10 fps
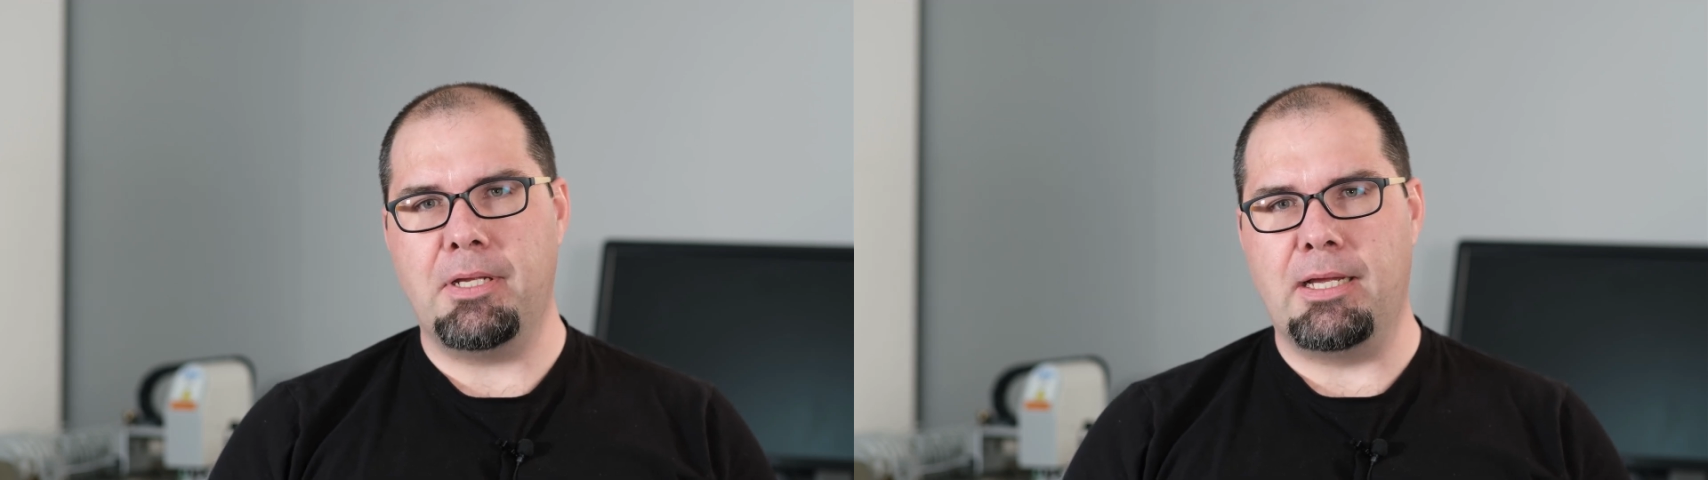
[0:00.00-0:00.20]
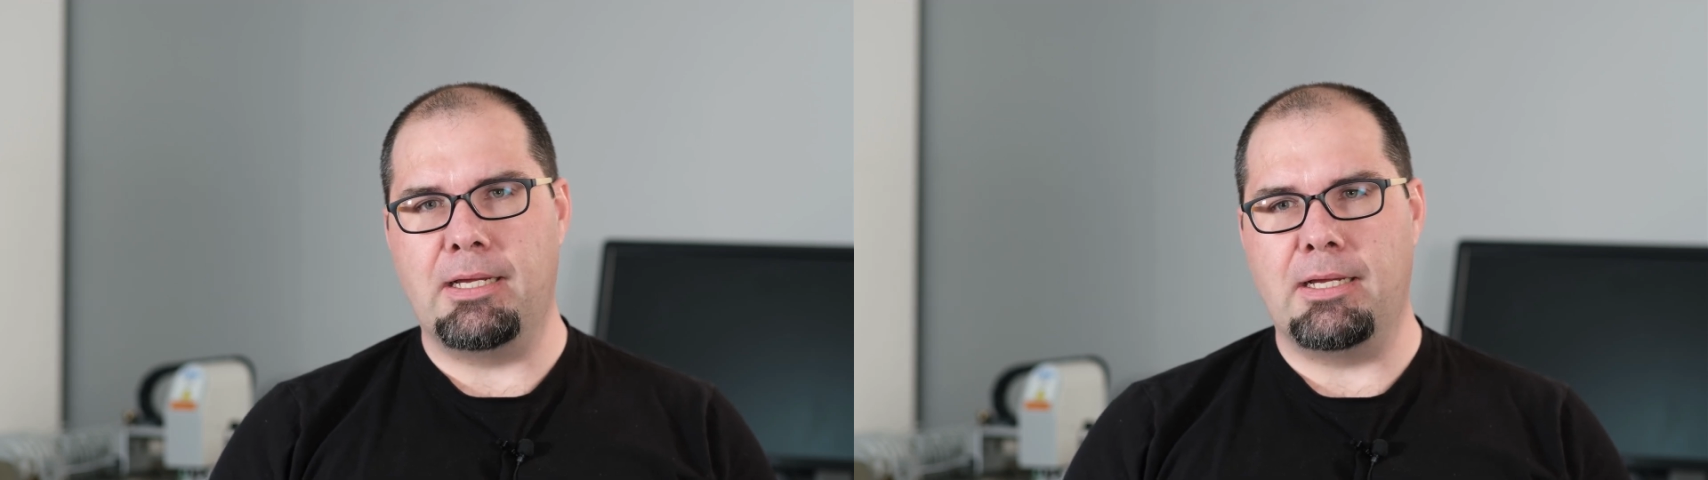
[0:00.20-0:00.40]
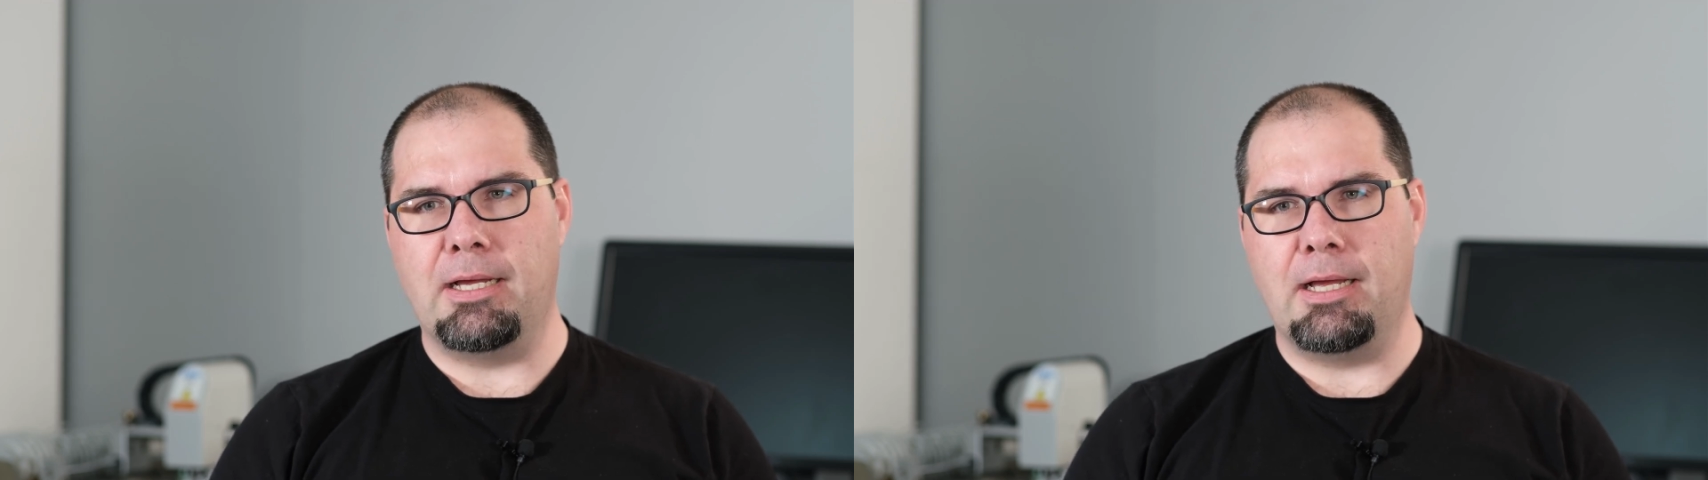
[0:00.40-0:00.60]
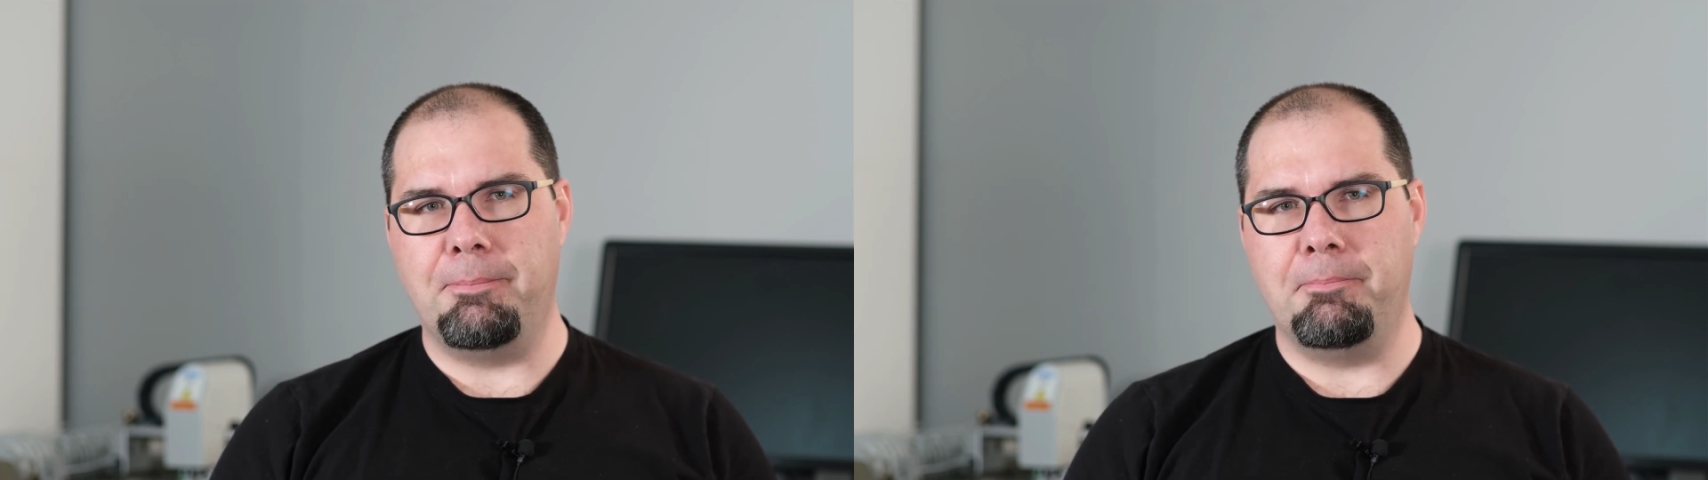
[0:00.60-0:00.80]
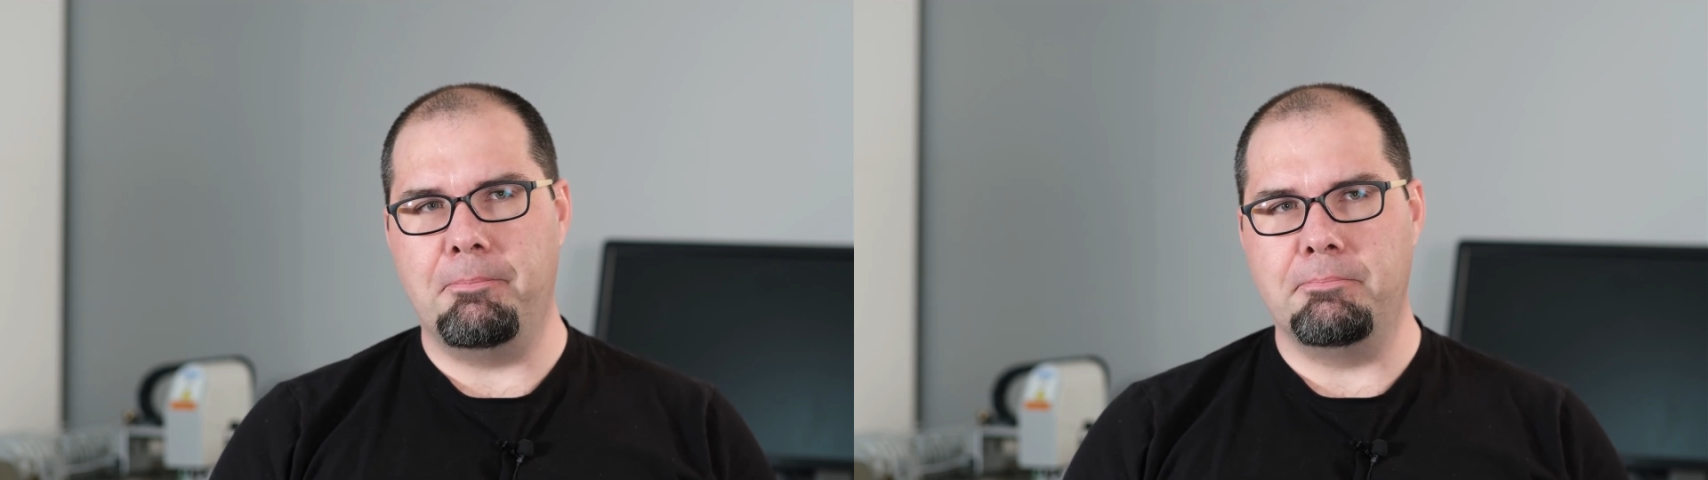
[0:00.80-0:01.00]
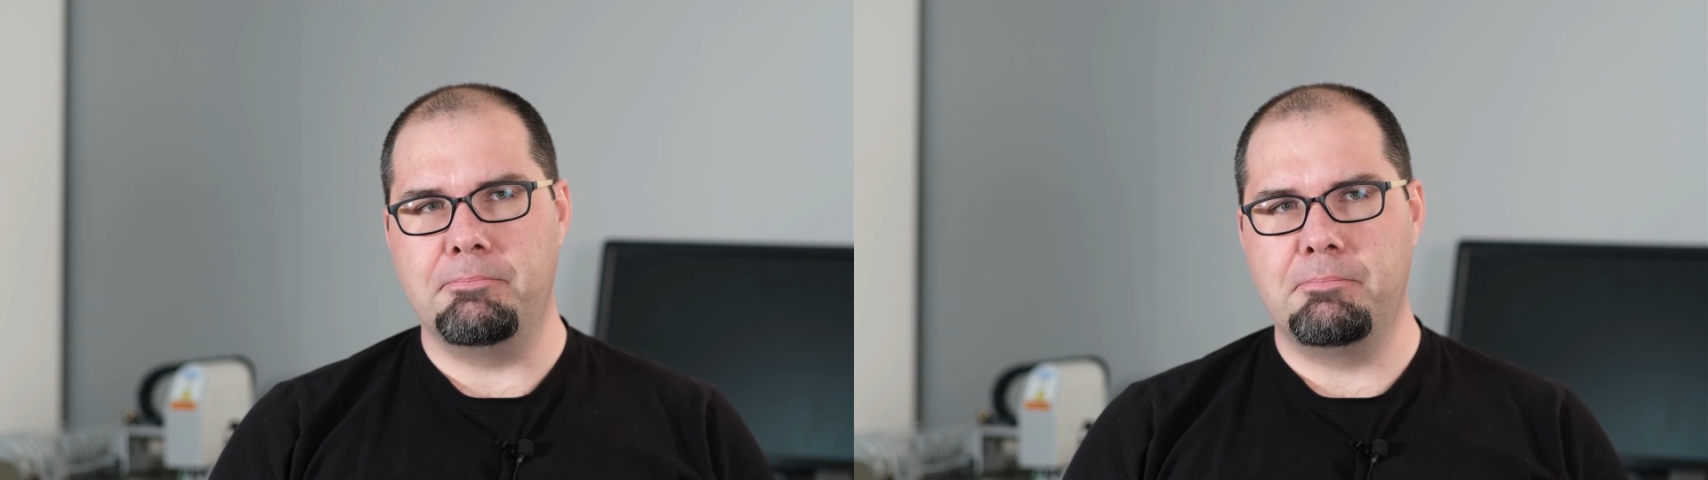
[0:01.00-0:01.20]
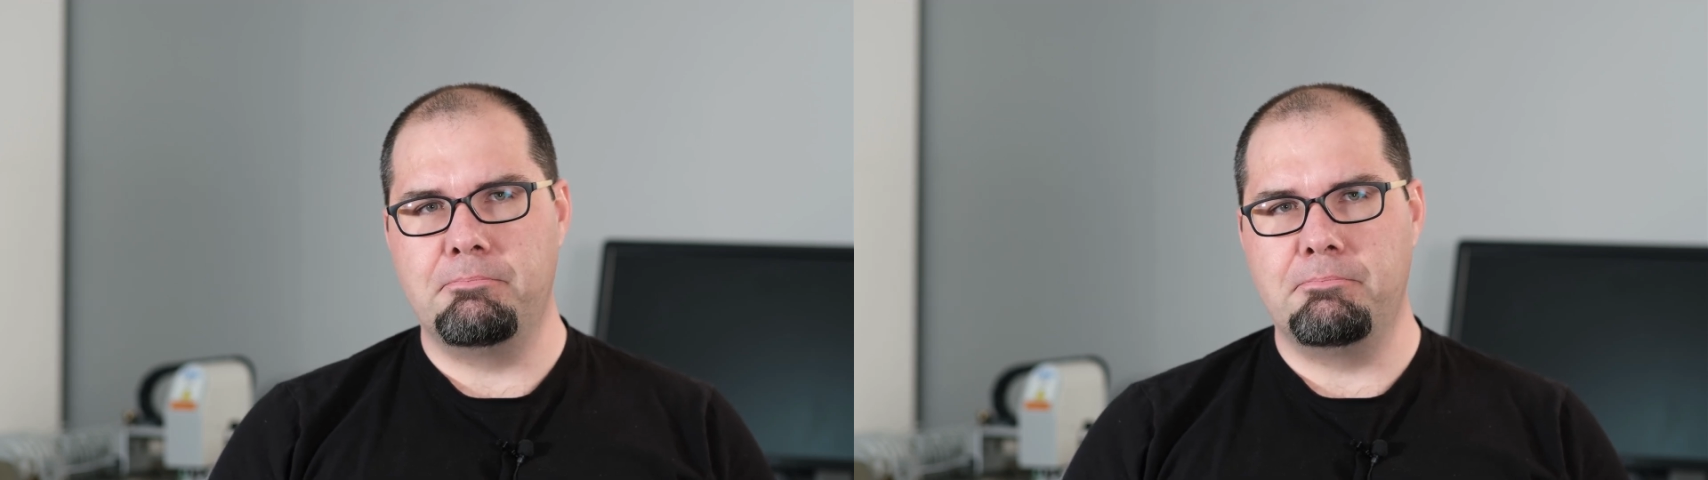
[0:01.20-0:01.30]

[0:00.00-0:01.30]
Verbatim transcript: Uh, I'm,